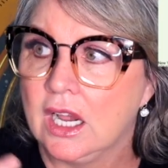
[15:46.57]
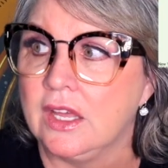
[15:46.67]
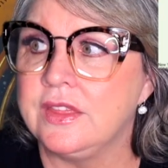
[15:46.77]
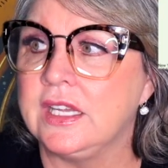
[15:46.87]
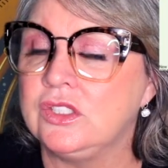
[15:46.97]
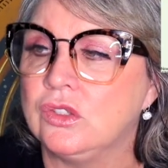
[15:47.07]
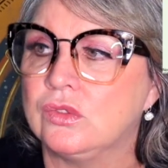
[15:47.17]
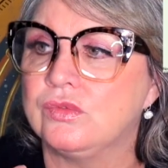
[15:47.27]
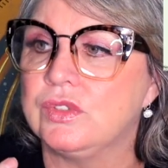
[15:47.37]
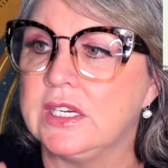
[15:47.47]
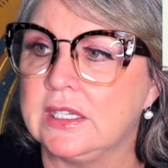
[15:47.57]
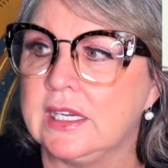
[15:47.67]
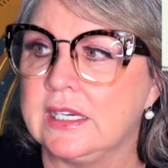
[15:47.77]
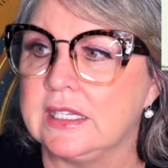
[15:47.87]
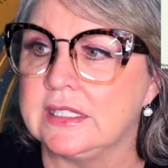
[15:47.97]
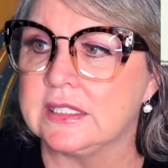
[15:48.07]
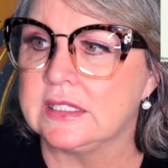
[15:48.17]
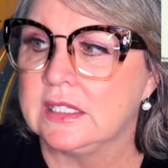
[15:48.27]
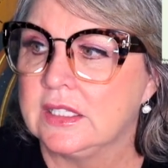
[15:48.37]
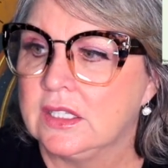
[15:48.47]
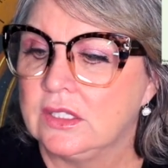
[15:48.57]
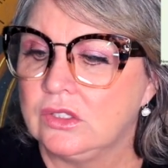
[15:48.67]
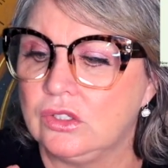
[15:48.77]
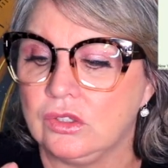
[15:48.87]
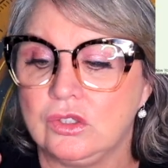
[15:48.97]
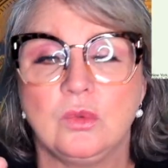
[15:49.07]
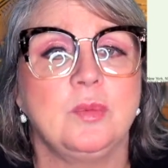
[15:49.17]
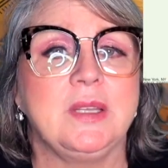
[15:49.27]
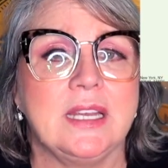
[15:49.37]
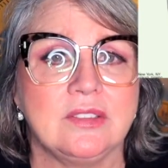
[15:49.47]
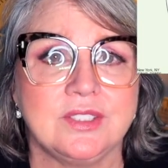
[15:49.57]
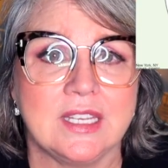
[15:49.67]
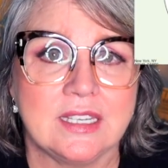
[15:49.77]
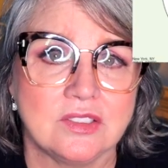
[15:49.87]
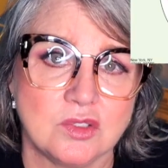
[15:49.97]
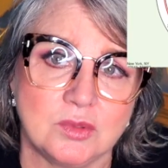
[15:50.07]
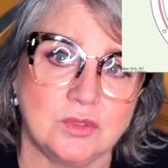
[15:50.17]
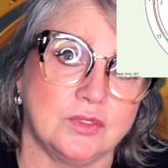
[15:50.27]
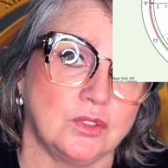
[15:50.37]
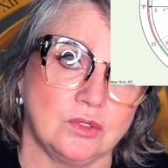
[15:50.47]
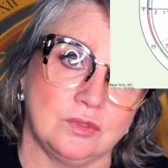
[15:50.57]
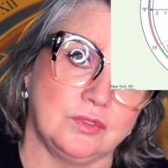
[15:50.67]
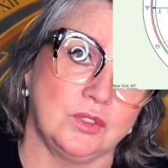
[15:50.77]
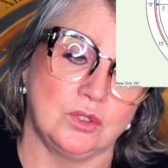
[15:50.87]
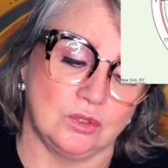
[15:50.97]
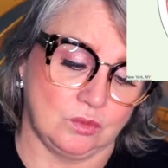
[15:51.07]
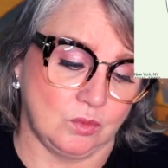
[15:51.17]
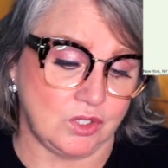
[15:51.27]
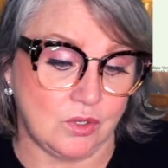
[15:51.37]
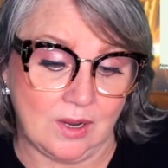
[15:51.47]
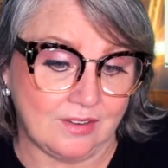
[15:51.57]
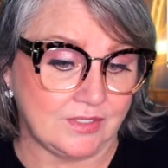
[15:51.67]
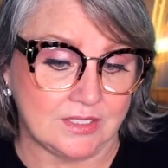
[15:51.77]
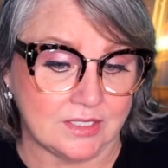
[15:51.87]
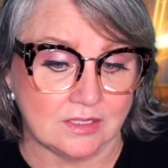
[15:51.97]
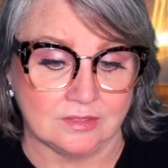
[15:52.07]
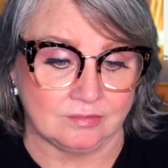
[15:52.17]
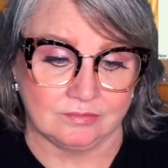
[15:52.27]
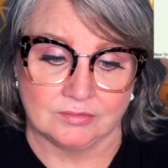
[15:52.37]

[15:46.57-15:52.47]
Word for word: and then you'll realize you will be held accountable for what you haven't done.